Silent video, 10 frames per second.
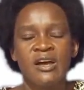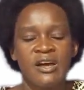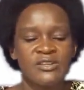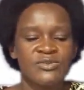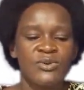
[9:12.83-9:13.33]

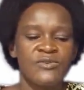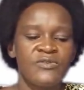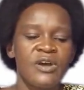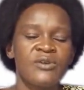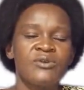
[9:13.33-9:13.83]
So if
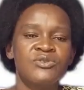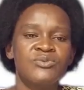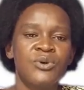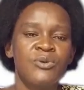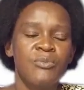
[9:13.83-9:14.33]
they are not
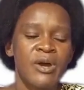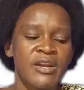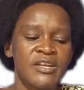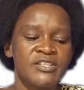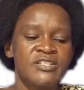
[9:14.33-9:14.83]
well
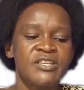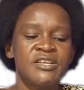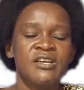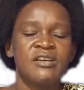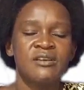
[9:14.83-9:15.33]
managed,
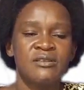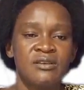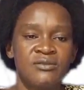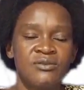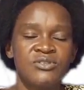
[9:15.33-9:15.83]

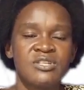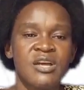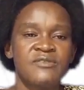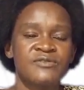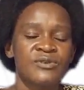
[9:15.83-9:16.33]
those
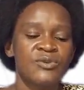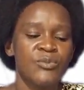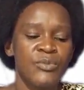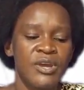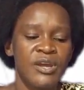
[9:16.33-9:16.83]

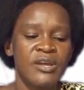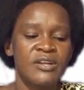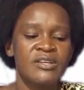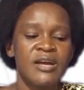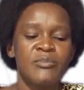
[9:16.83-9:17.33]
livestock may
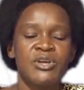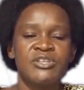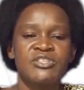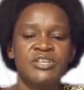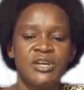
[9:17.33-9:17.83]

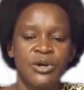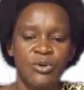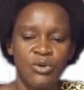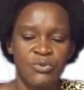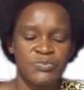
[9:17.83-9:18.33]
damage
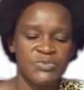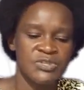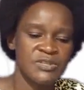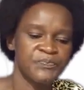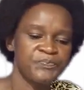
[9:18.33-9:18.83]

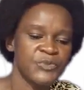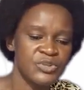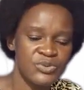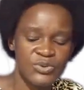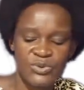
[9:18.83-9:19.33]
crops.
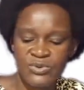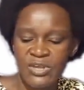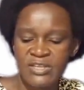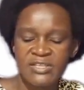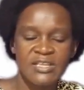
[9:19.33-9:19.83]
So
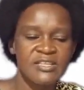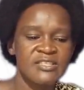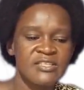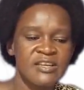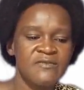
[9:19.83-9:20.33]
that's the
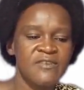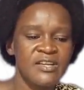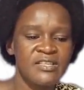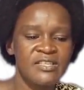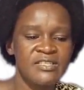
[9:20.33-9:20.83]

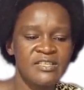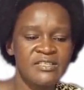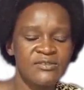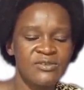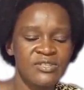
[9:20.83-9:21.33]

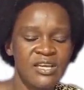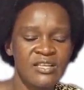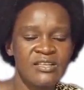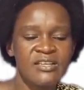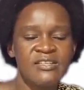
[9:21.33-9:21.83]
disadvantages. Those
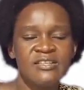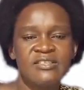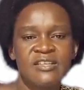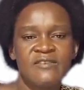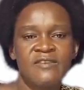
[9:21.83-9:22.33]
are the
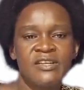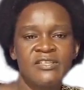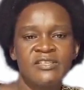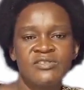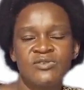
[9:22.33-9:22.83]

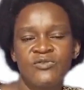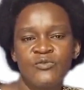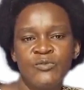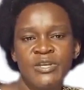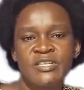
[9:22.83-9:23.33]
disadvantages of
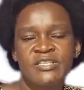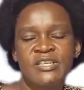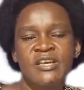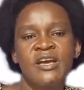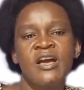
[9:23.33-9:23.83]
mixed
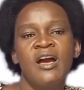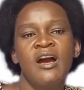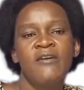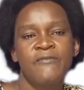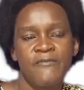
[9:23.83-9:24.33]

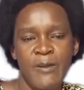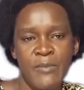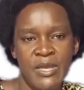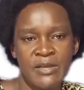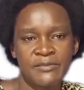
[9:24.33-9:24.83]

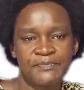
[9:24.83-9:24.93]
farming.